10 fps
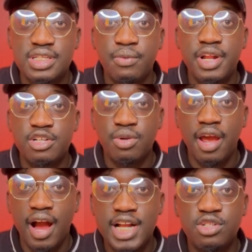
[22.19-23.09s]
really
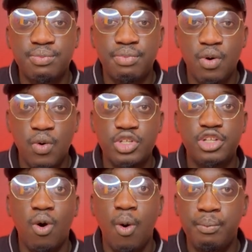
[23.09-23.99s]
try hard to push
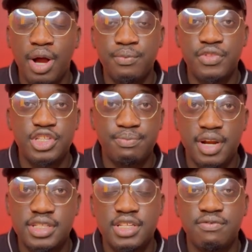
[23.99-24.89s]
or pump these
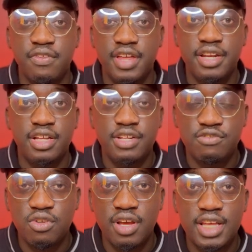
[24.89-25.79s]
prices for their
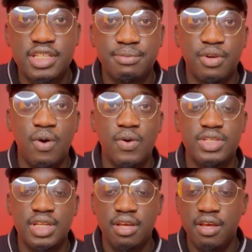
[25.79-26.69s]
native tokens,
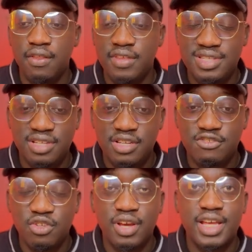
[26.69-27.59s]
because these
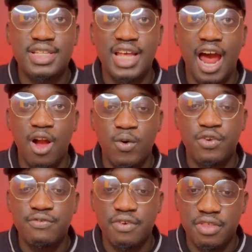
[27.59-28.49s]
native tokens are
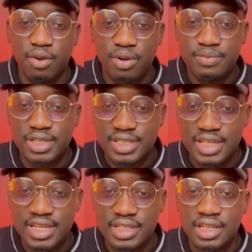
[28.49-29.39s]
good for the crypto exchanges.